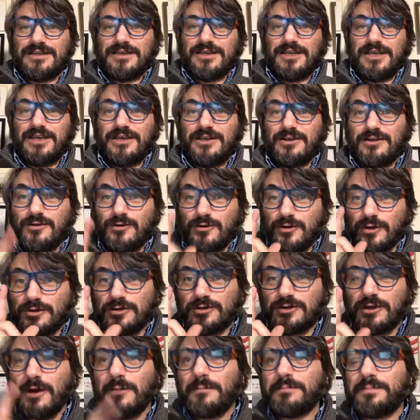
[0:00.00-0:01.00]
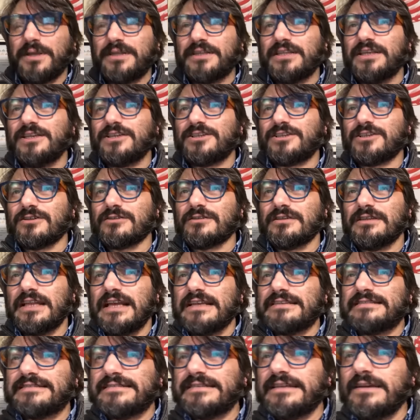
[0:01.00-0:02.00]
in good competition.
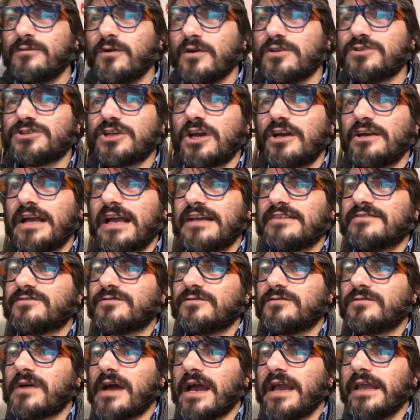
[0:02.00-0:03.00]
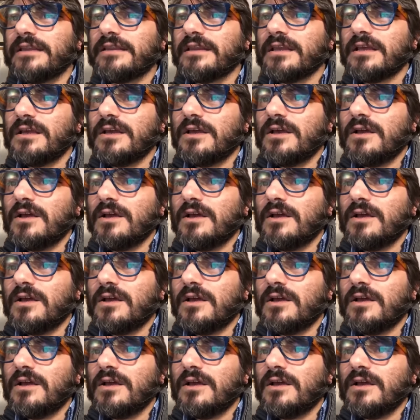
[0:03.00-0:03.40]
Let's see what John has to write.